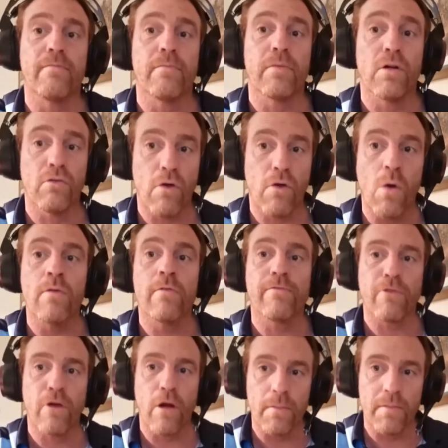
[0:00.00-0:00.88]
grown
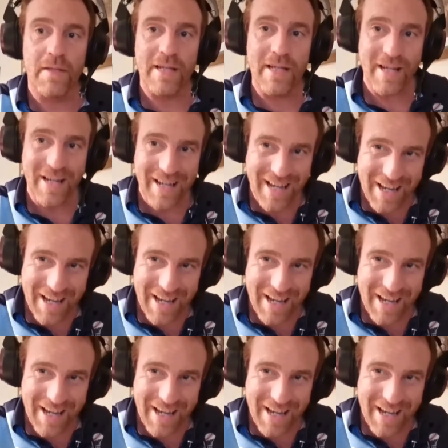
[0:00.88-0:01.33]
from the